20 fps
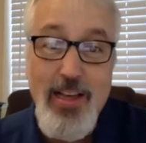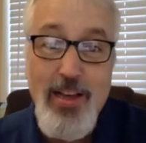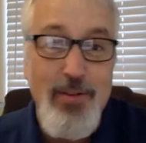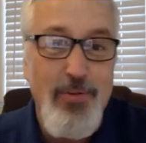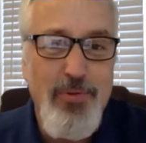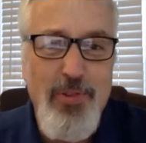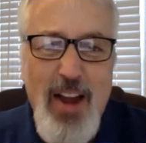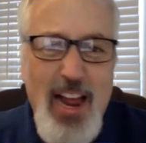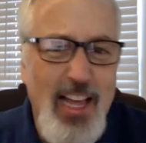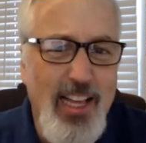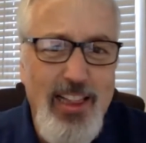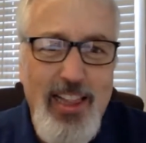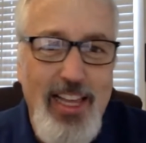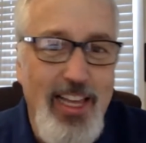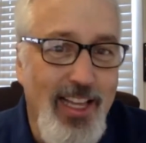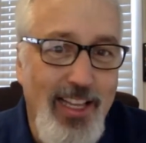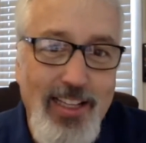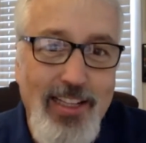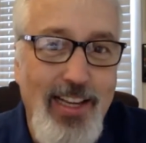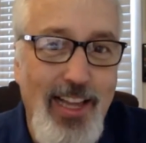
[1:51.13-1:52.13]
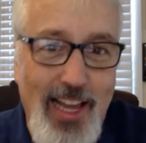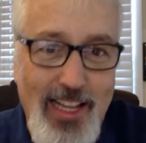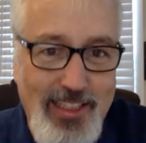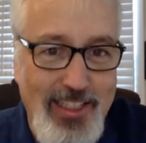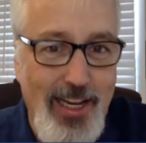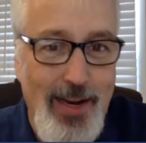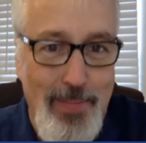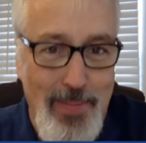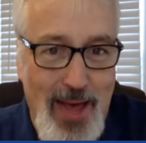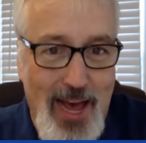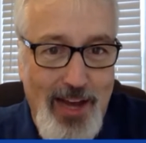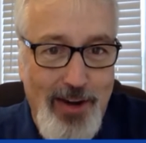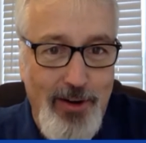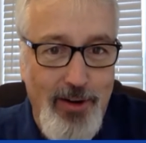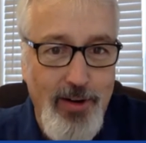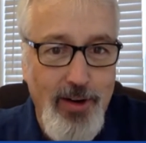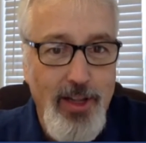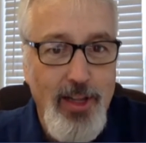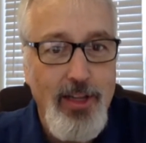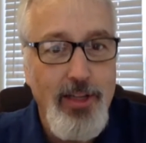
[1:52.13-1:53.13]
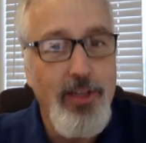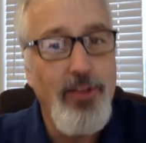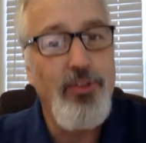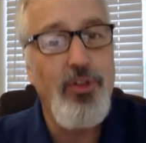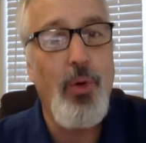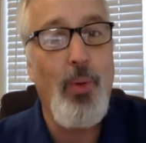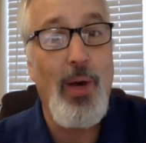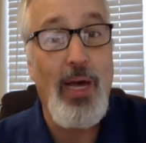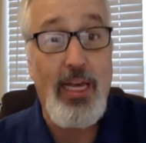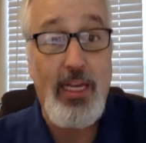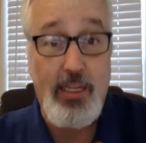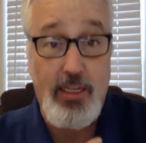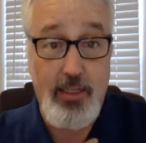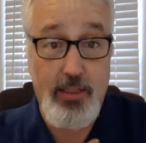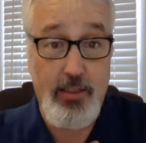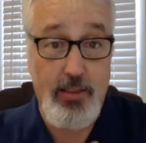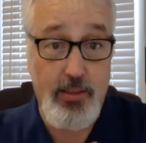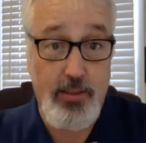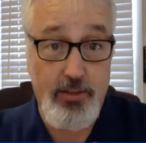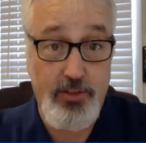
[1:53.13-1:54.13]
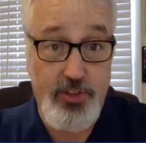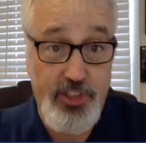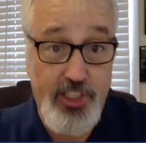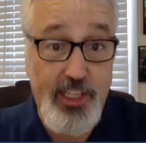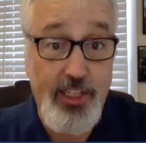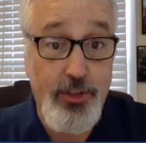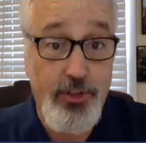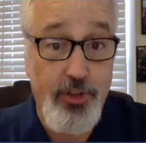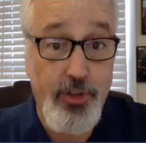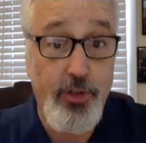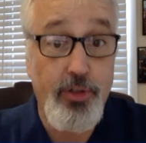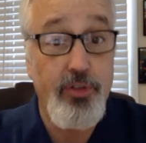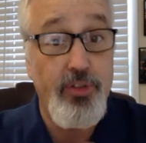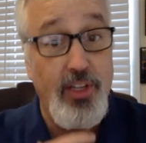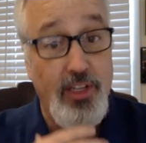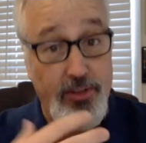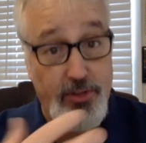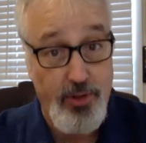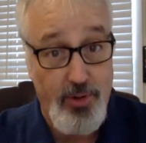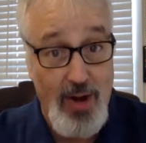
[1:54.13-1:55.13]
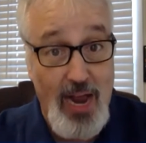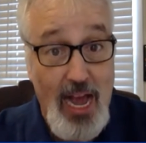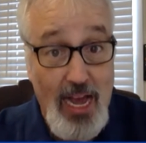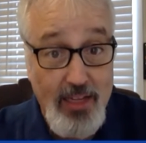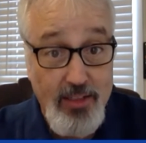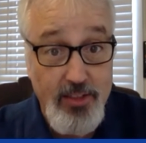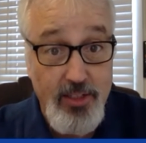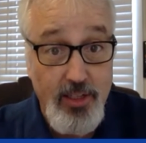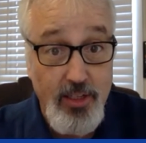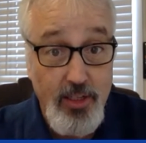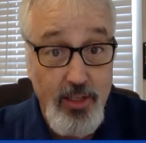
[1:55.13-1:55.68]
Frankly, it didn't matter because the way teachers interact,